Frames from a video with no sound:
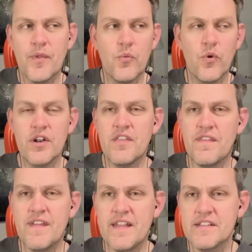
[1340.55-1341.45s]
One of the
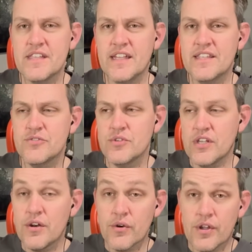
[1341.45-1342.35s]
things, like this was
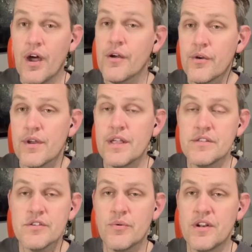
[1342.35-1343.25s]
under concrete.
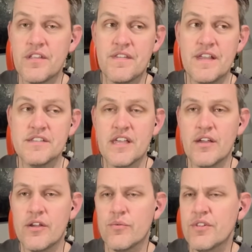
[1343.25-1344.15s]
So one of the things that
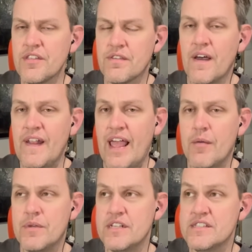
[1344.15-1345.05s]
I really thought
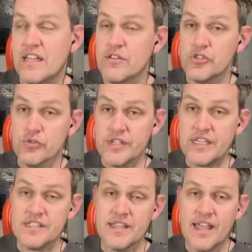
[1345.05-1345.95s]
happened is that the
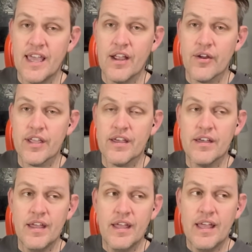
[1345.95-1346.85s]
trees in the area
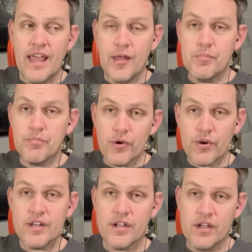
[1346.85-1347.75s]
had
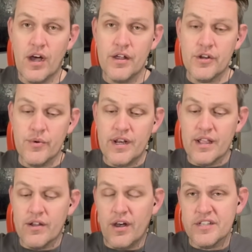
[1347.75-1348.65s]
broken a conduit
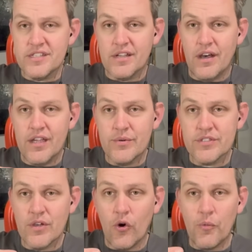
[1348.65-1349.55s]
and caused the conduit
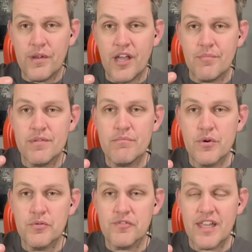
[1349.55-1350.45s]
to open up and
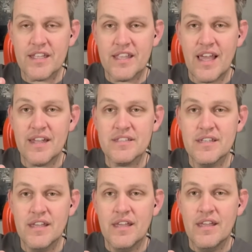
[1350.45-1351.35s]
move like that.
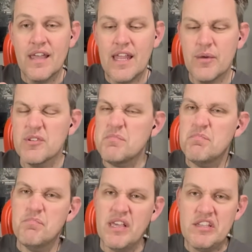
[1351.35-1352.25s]
And it was
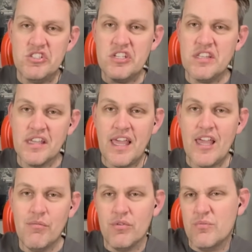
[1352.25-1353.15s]
pinching the
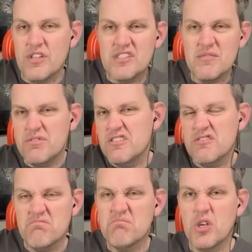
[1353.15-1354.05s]
cable, and we simply
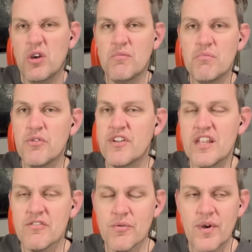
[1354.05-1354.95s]
just couldn't move it
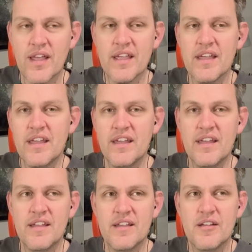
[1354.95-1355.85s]
either way.
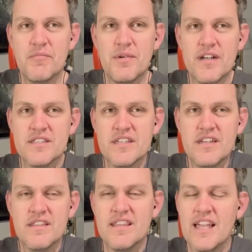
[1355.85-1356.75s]
But
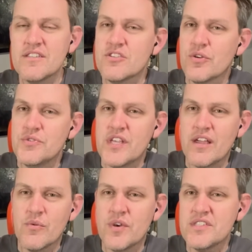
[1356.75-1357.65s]
uh, that turns out
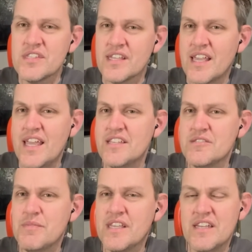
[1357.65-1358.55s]
it wasn't the case
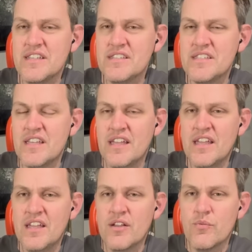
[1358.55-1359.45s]
because
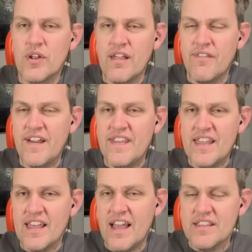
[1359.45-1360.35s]
when I finally
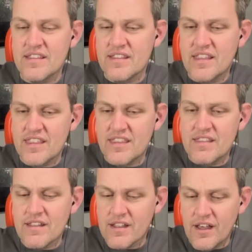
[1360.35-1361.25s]
got the,
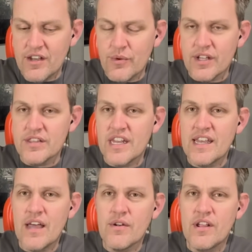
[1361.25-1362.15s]
the conduit cleaned
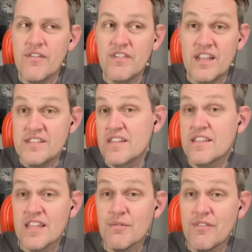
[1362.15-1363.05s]
out enough and I did
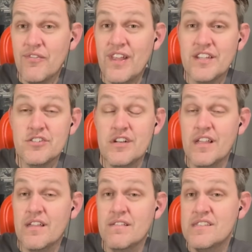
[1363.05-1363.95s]
get a reflection, I
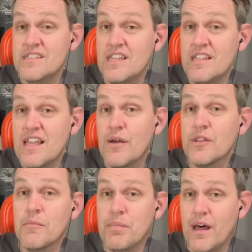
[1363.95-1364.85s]
could see down at
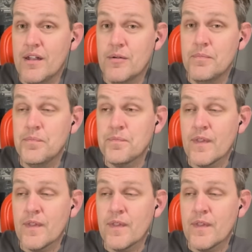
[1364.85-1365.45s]
the bottom.